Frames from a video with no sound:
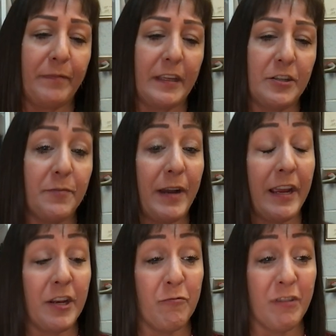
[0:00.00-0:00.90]
to buy
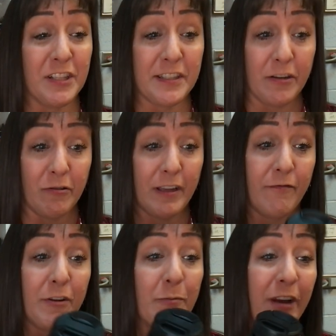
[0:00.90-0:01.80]
a new one. So
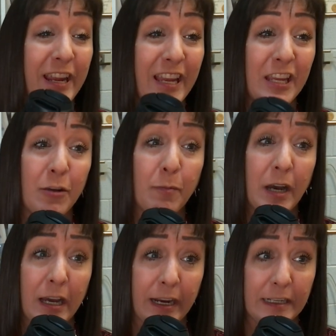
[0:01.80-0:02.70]
if you break it, you
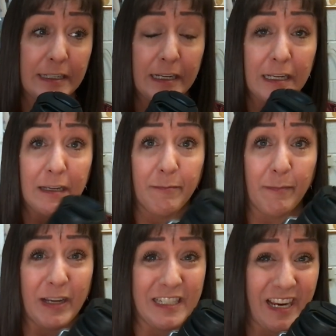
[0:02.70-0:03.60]
bought it
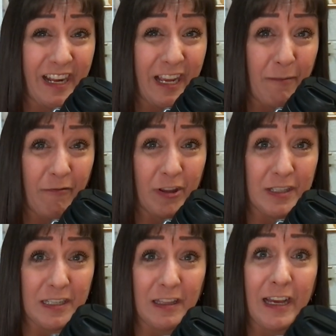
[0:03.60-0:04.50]
by signing up for
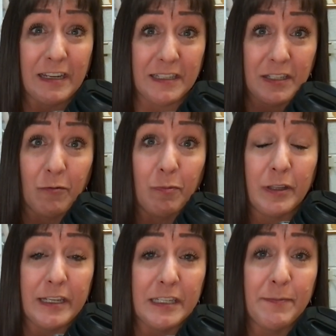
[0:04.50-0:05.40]
this class. So
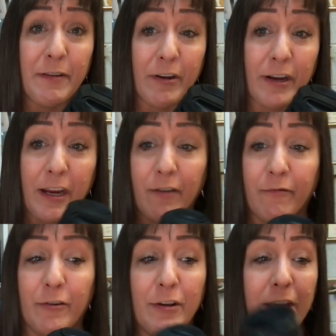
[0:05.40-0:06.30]
please be very
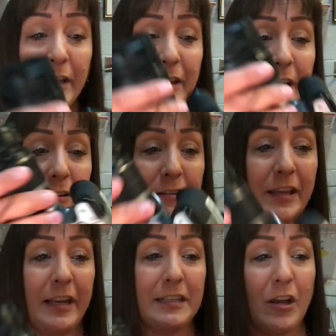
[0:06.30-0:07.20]
careful. The other
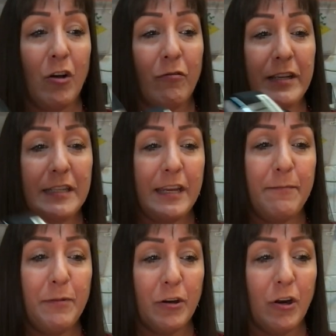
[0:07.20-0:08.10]
thing is always
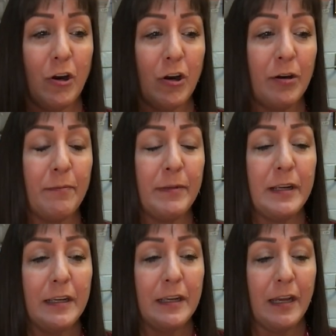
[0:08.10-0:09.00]
keep your arm
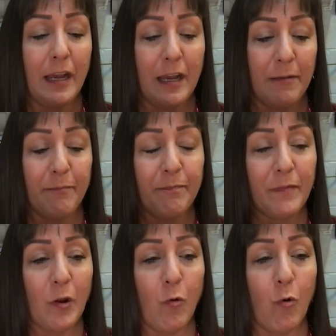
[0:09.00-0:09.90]

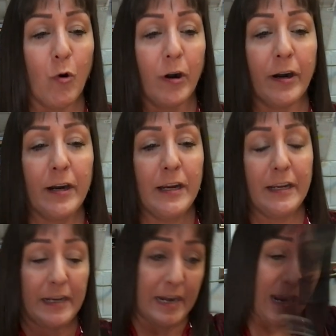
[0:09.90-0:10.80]
or
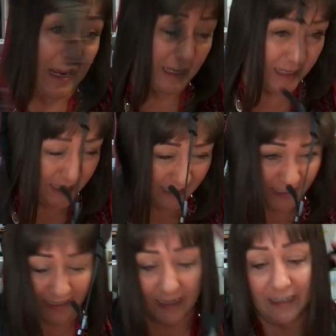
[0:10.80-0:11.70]
neck
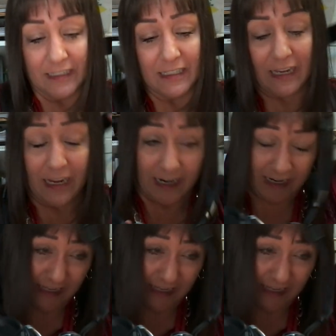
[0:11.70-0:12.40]
inside